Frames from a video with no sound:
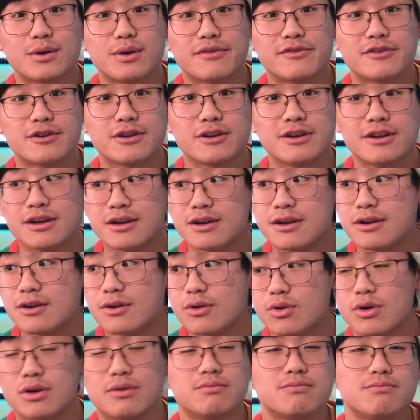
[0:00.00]
however,
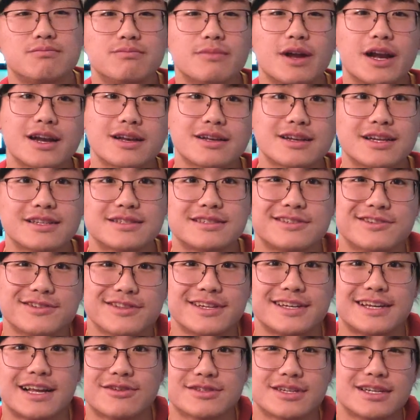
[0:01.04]
or not
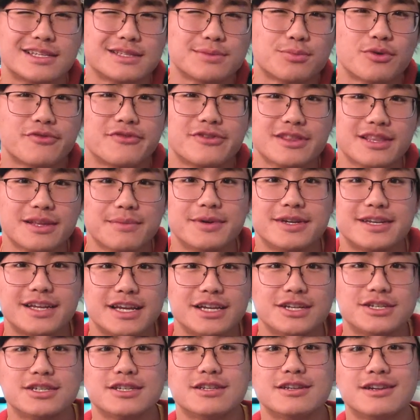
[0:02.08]
necessarily downside, it's more of a
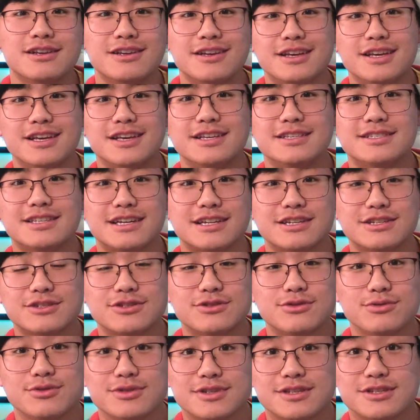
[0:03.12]
limitation, is that it
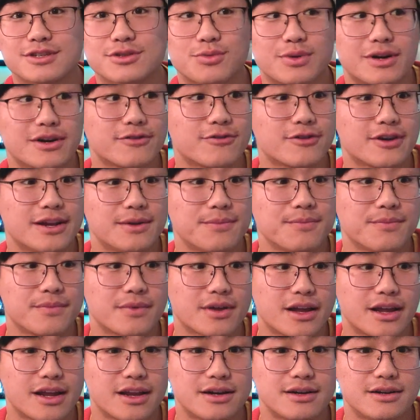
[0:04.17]
shoots a square frame,
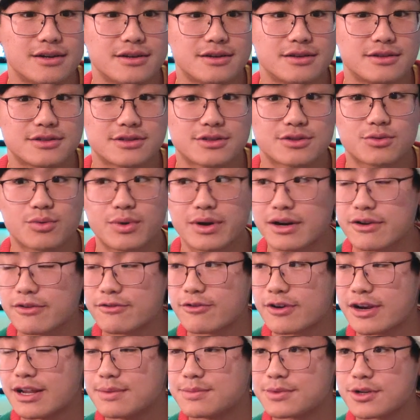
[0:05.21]
and square
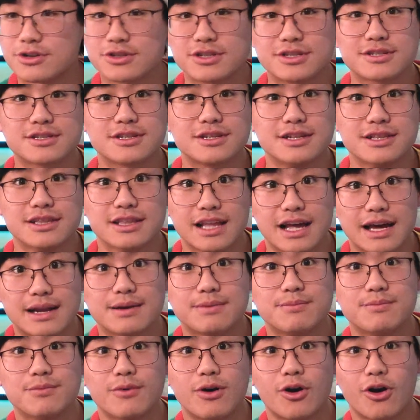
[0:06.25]
frames are just a
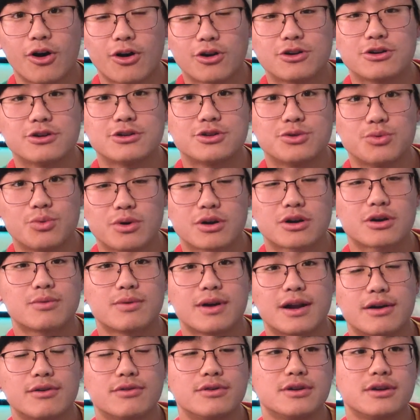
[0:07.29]
lot harder to work
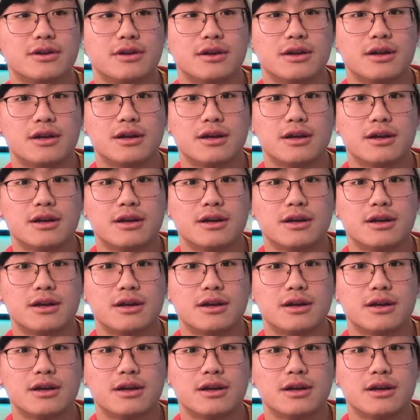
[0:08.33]
around.